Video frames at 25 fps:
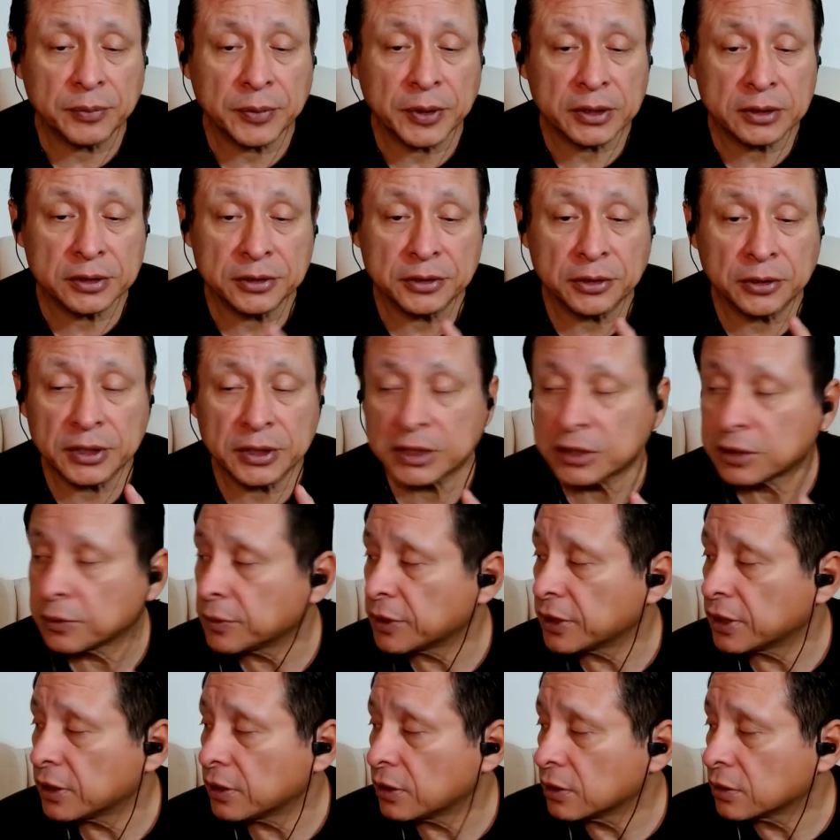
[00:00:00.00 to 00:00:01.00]
but you don't need to
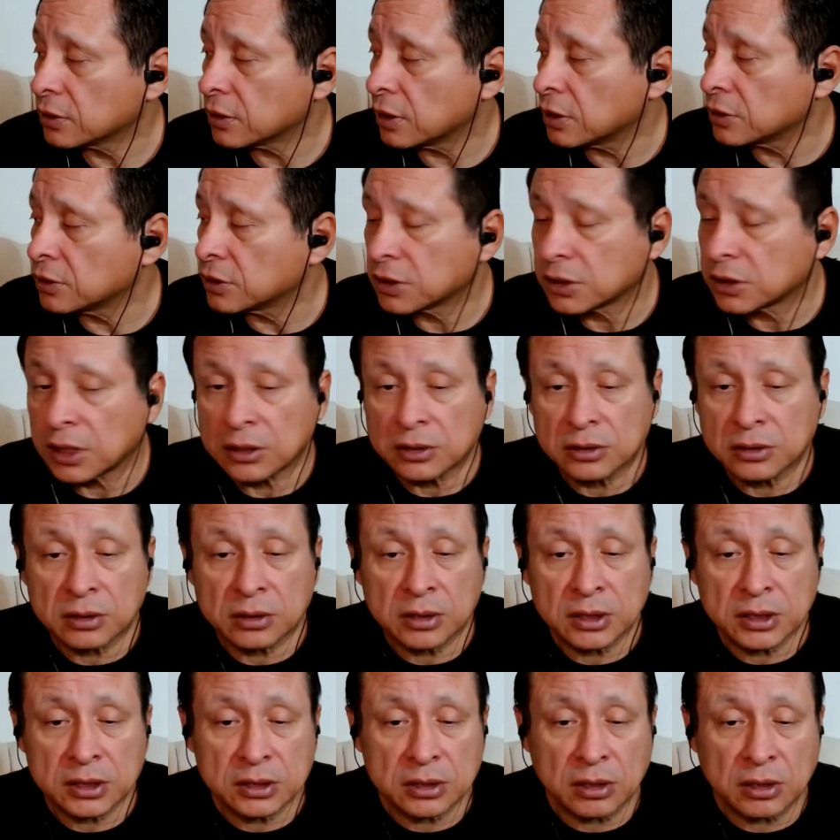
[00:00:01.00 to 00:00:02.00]
be to understand
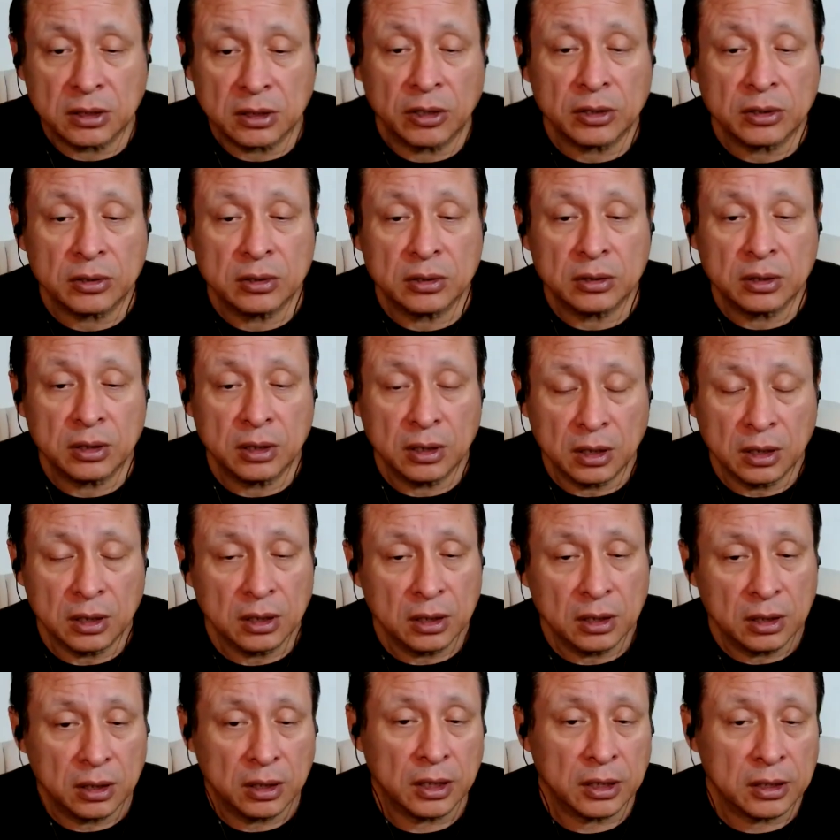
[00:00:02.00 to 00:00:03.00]
Turing's article
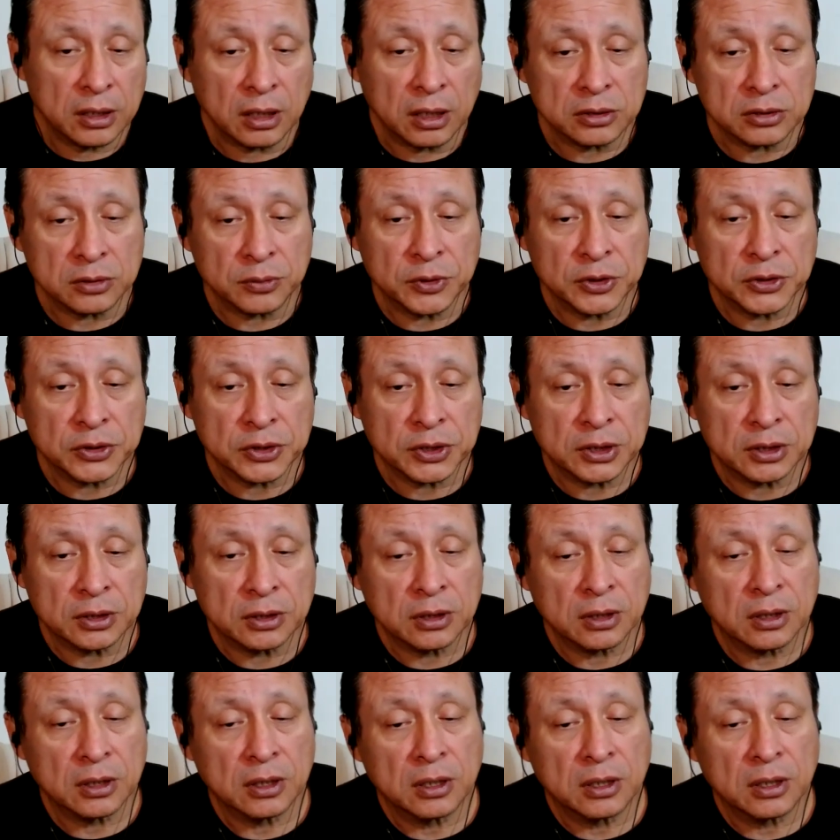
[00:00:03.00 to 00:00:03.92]
and contribution.